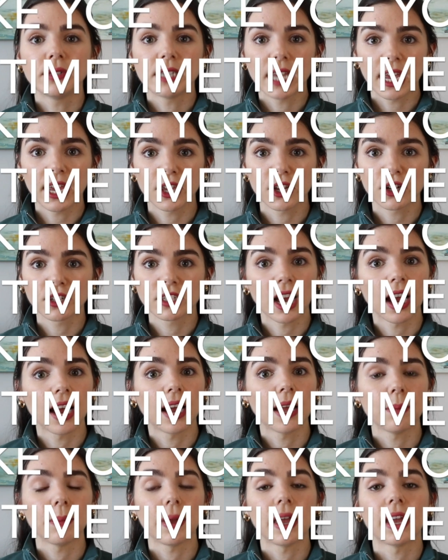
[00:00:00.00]
take your
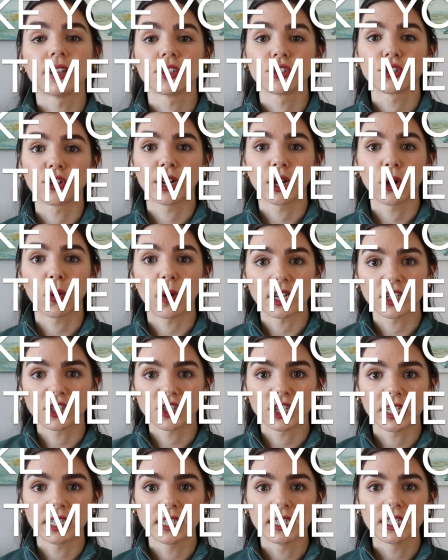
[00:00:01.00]
time answering
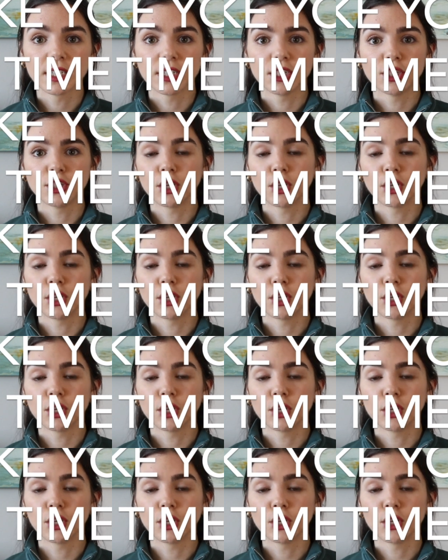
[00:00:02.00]
questions.